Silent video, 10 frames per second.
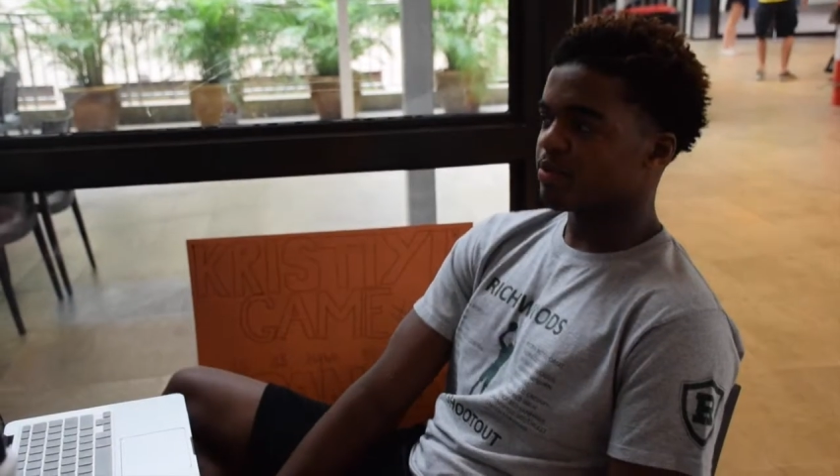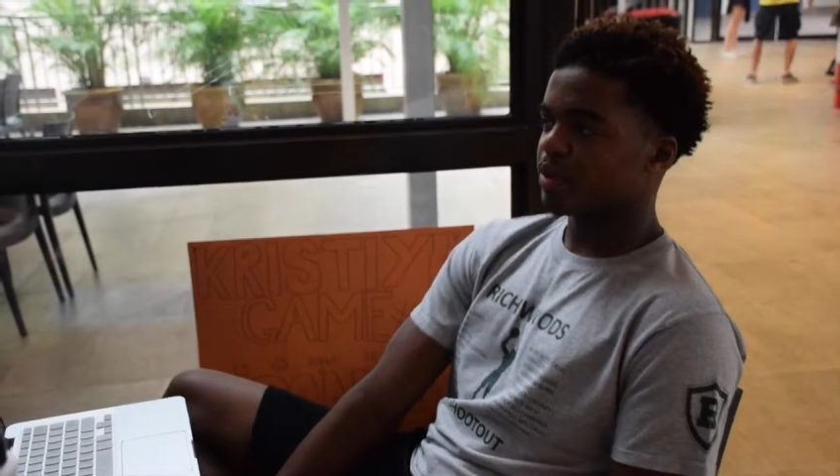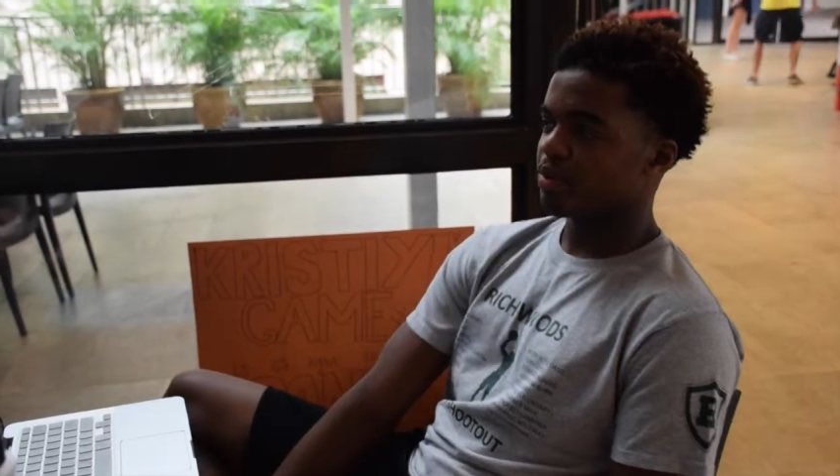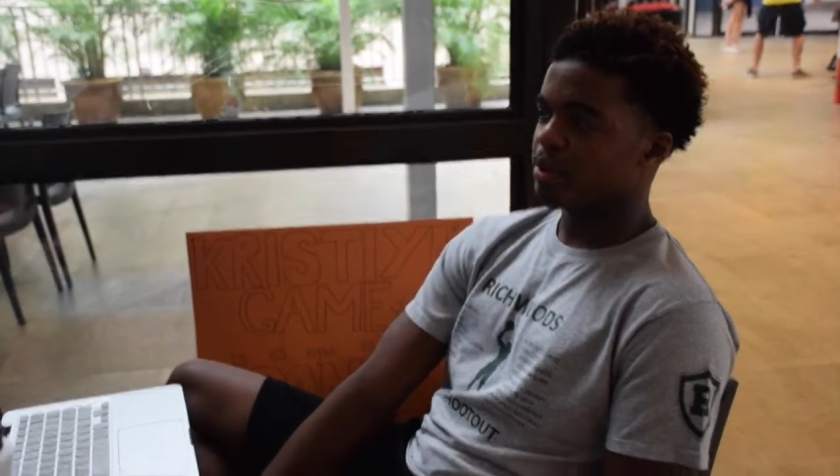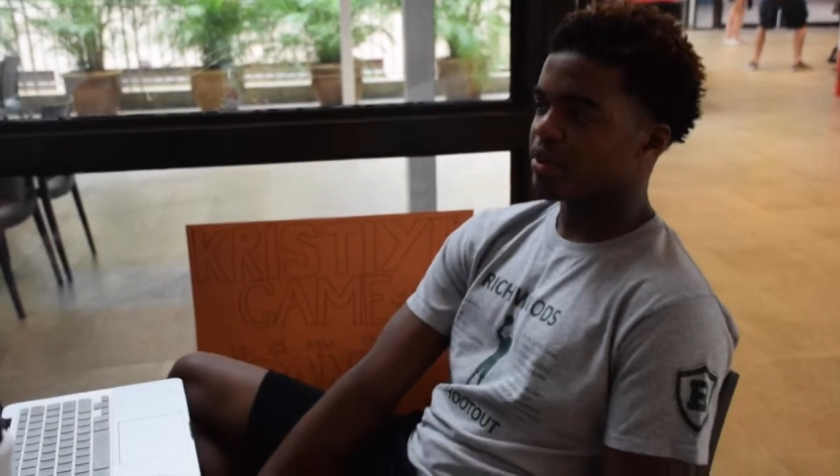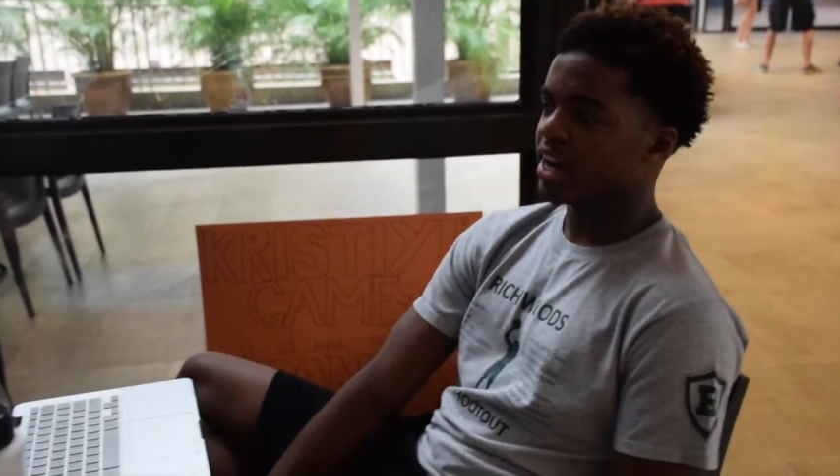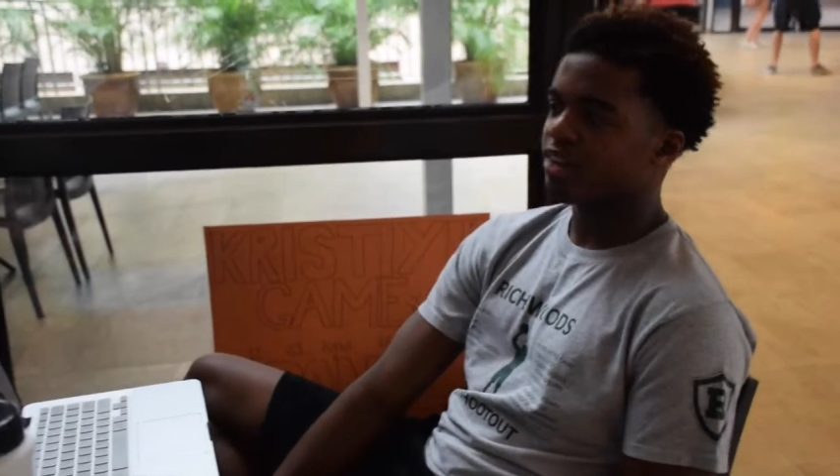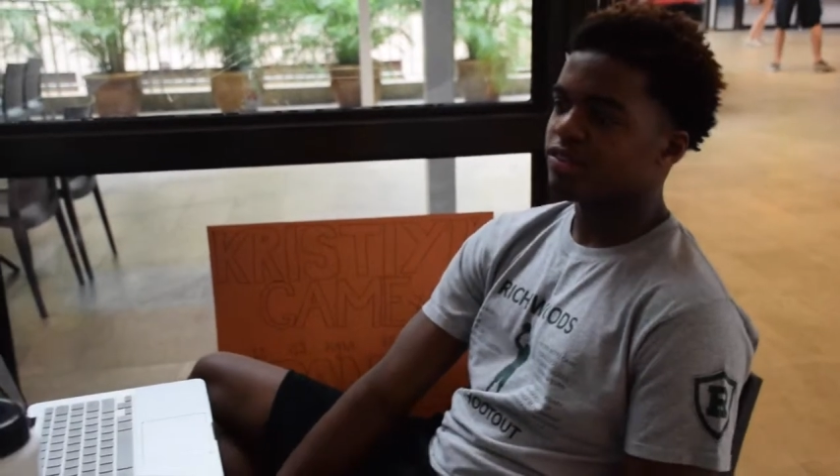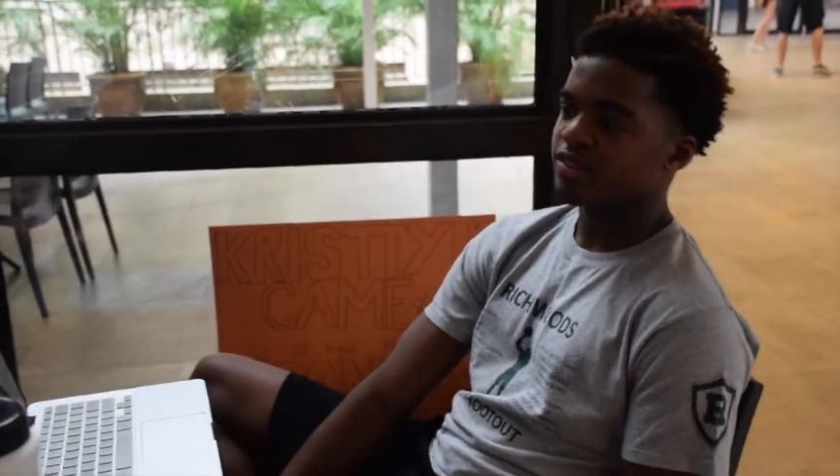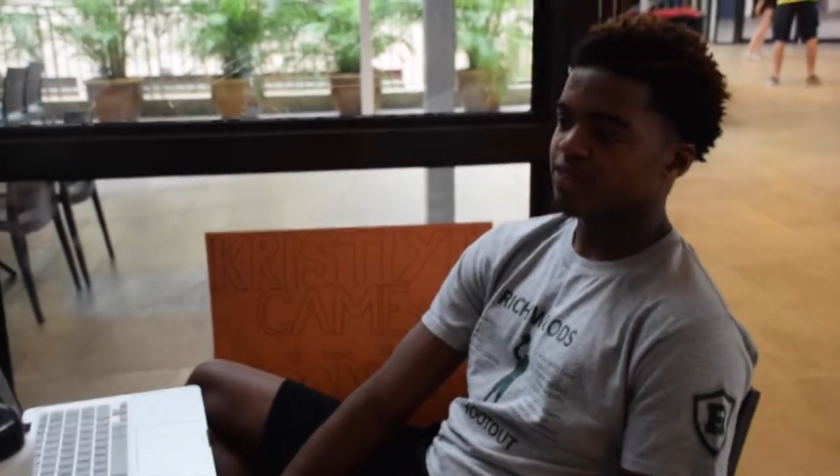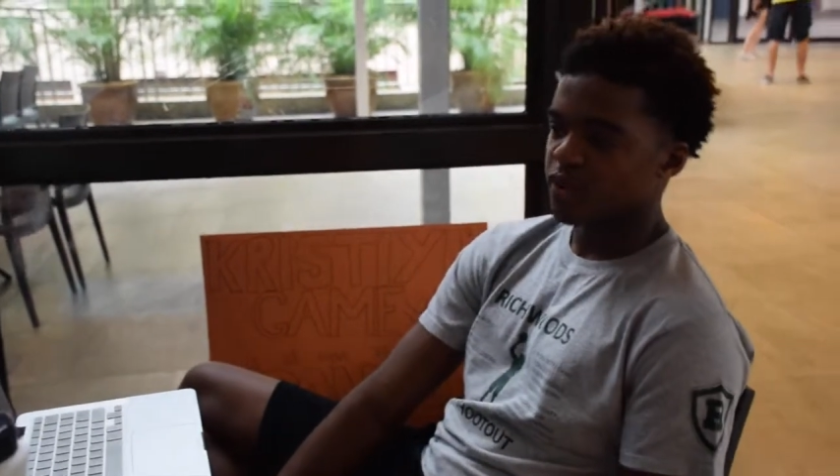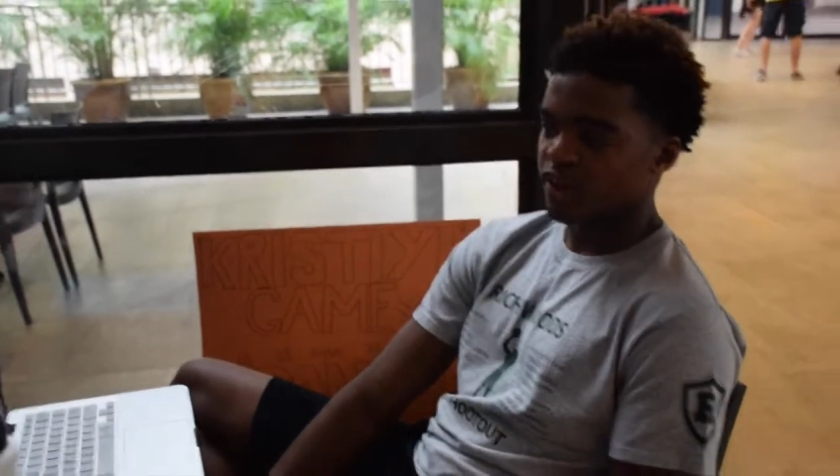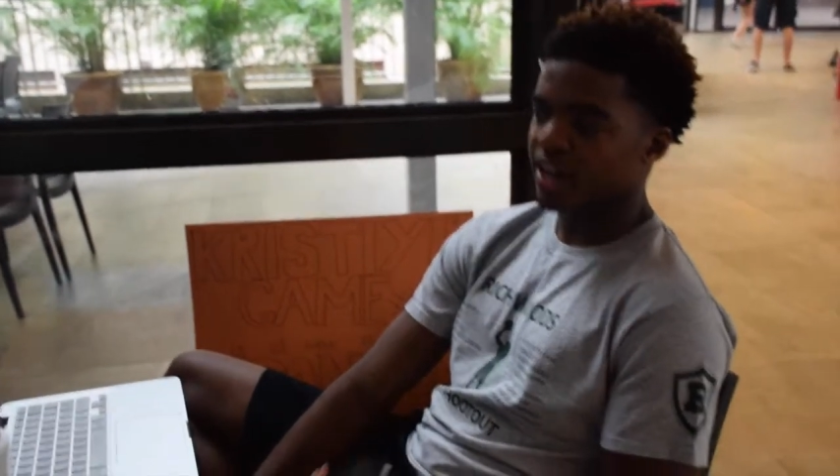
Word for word: from like maybe an iPhone 4 or